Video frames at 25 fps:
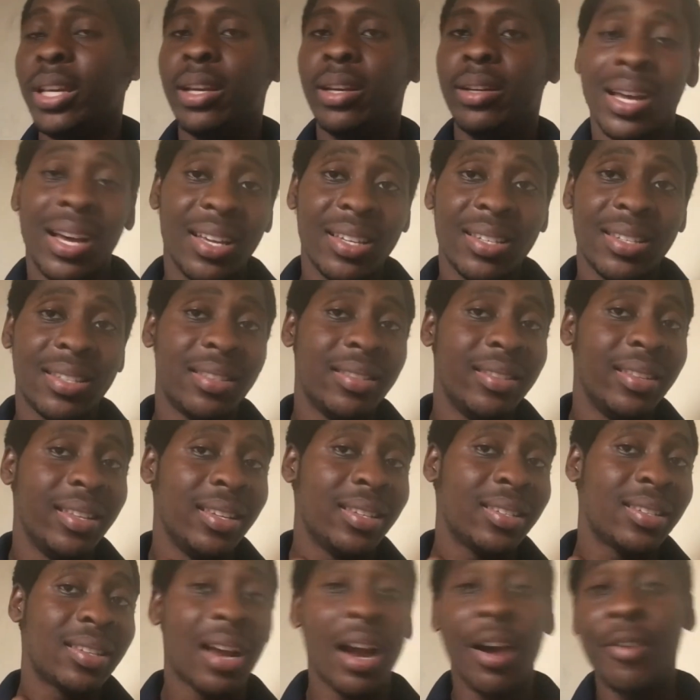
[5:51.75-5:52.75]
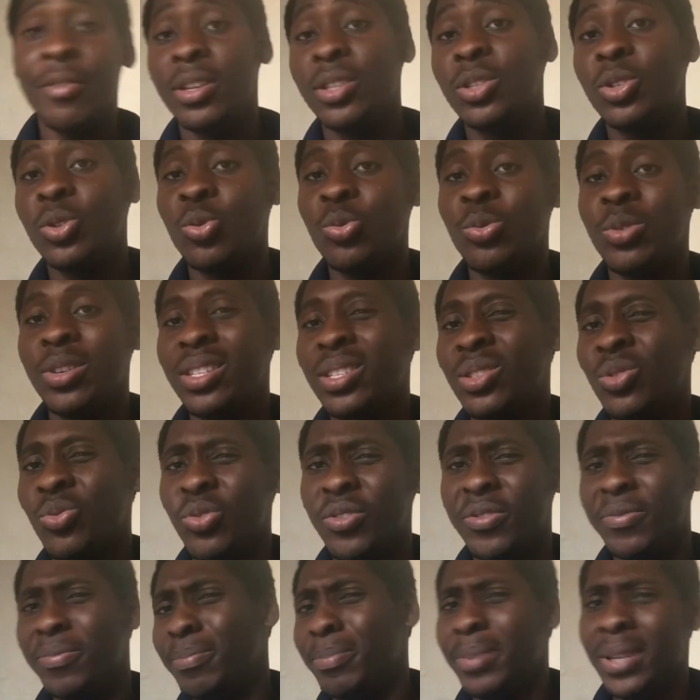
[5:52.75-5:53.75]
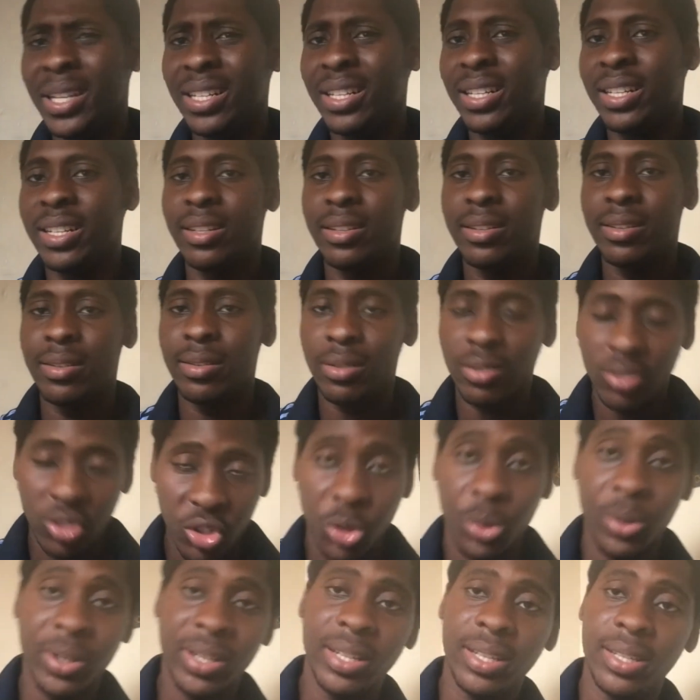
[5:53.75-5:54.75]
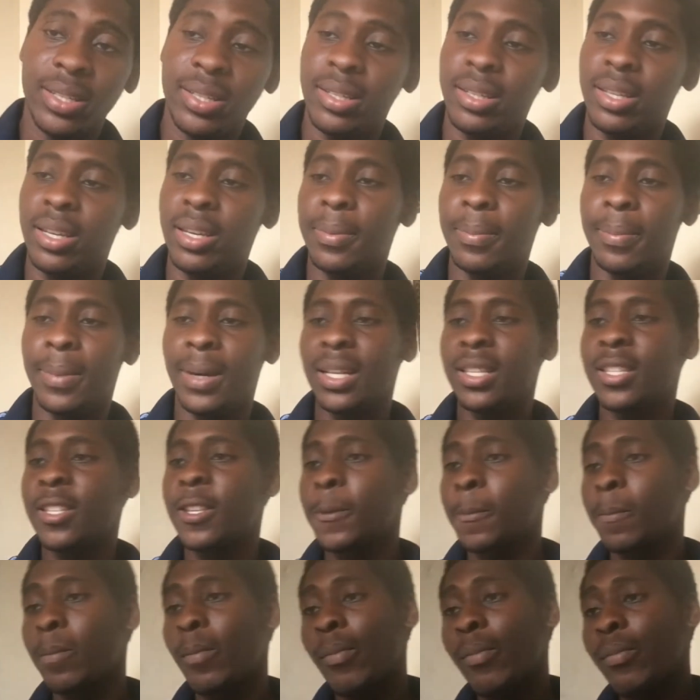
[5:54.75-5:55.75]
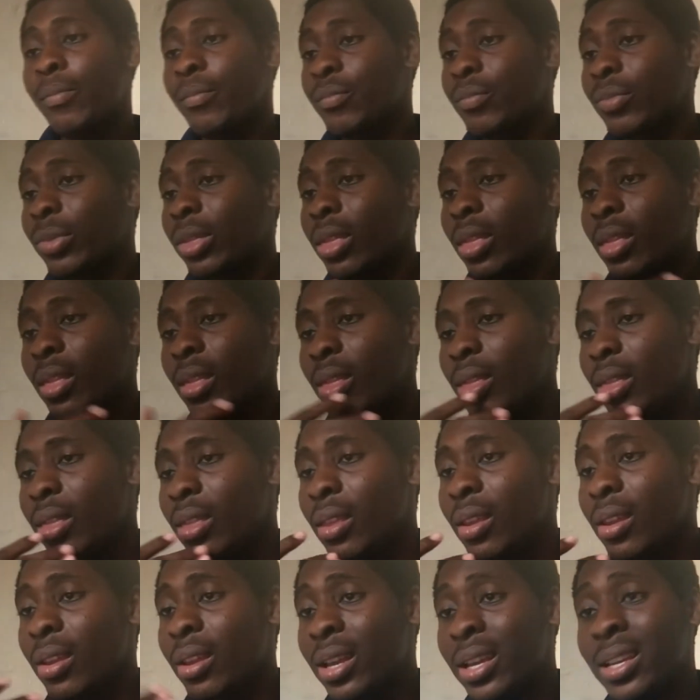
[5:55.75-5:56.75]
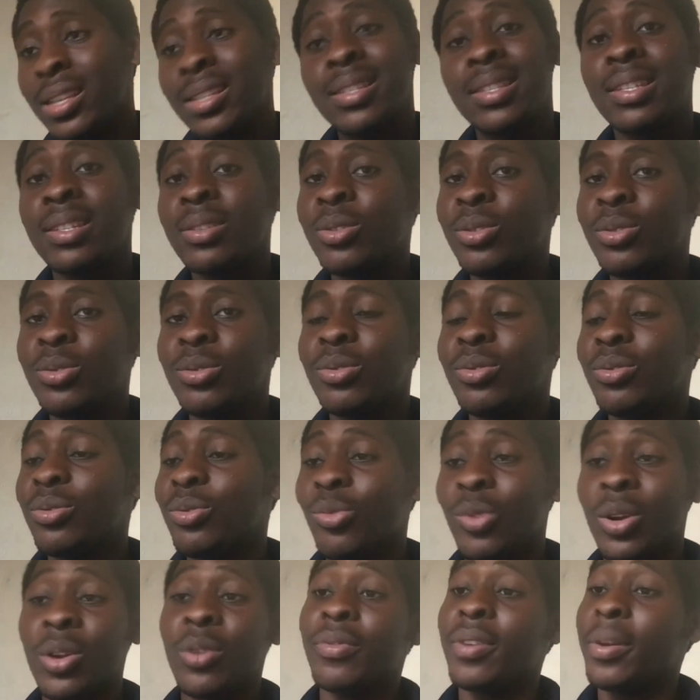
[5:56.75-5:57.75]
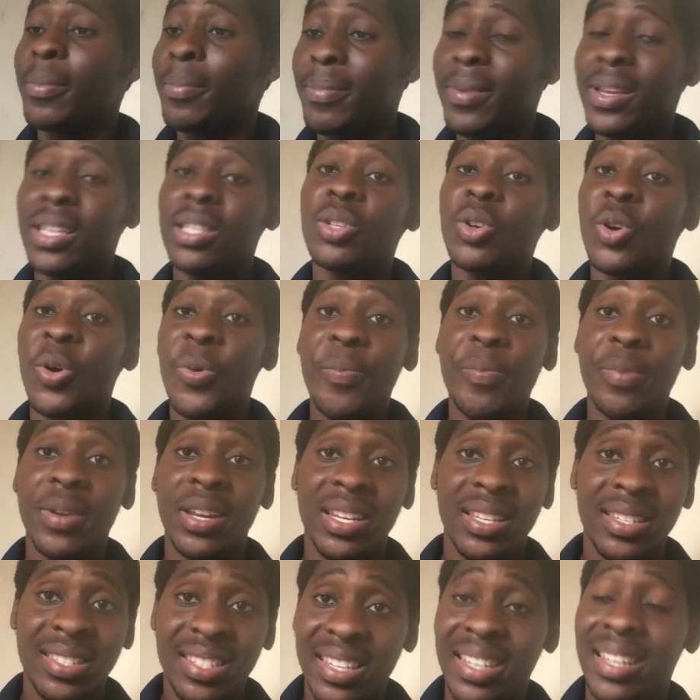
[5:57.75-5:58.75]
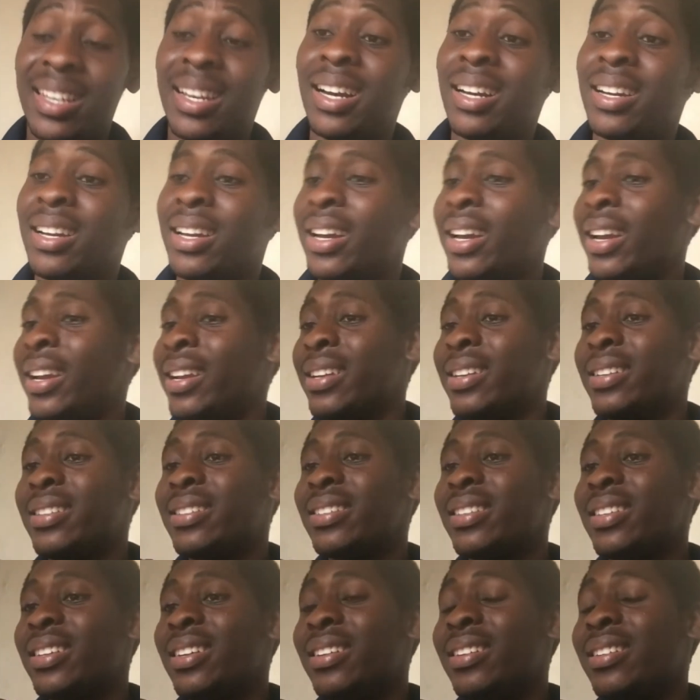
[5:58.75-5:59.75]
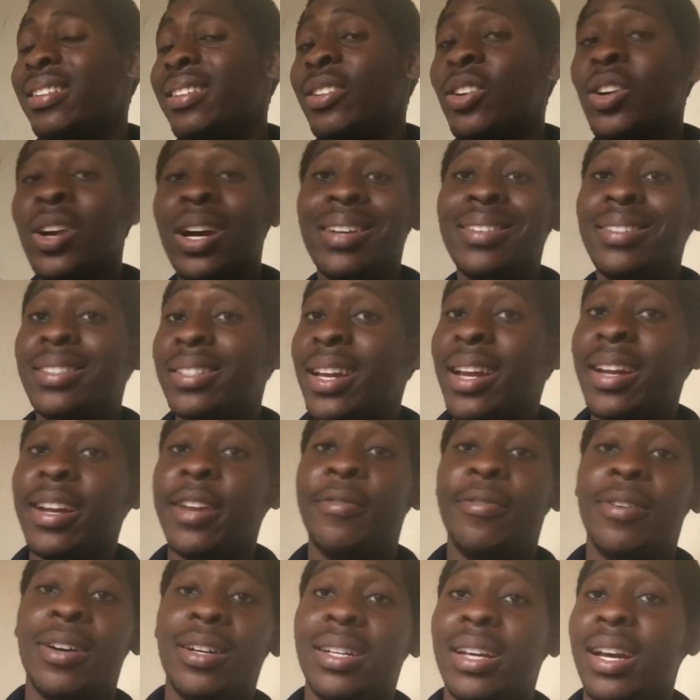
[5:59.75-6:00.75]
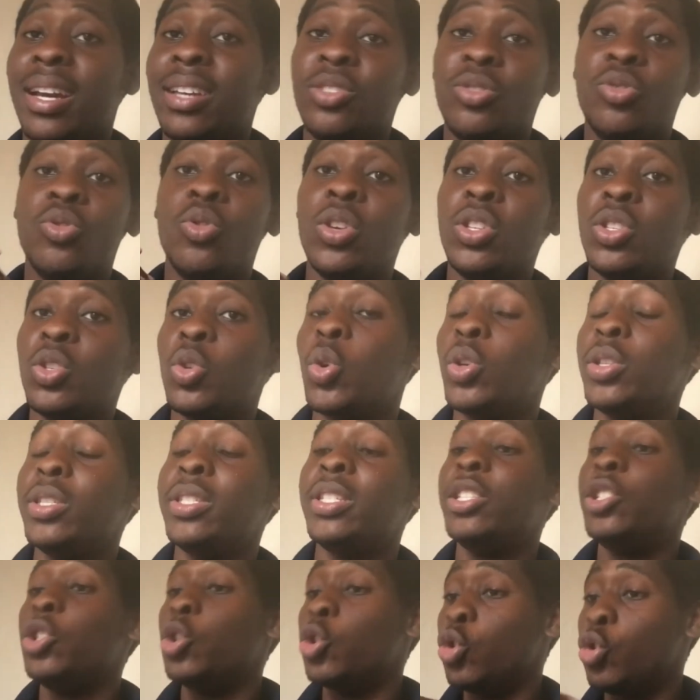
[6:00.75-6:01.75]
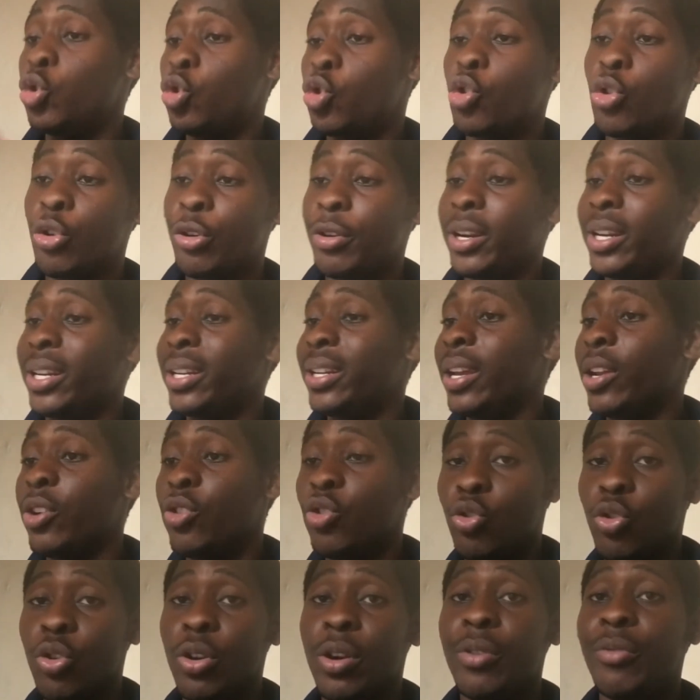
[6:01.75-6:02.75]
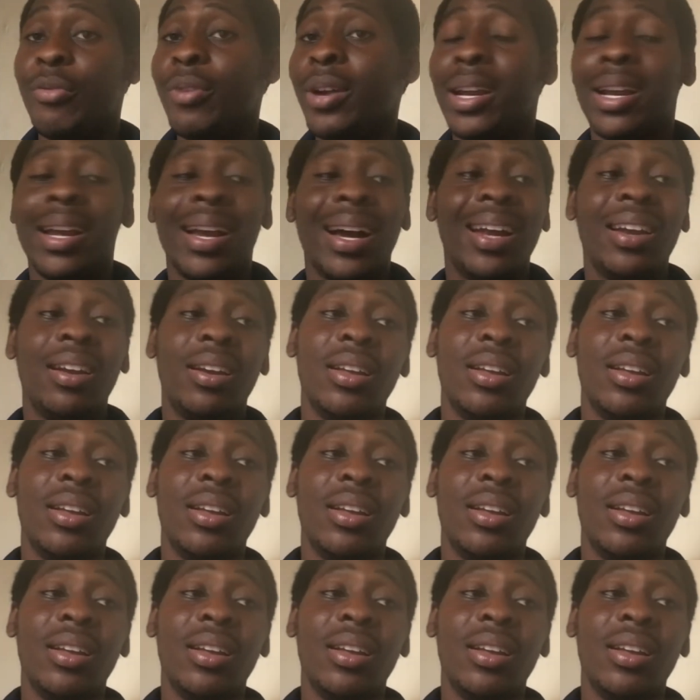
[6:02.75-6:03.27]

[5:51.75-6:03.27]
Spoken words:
That's this current 2 weeks we've been in during this year, but it's still one of the best companies in Ghana, and you can't deny the fact that it's going to continue growing and growing regardless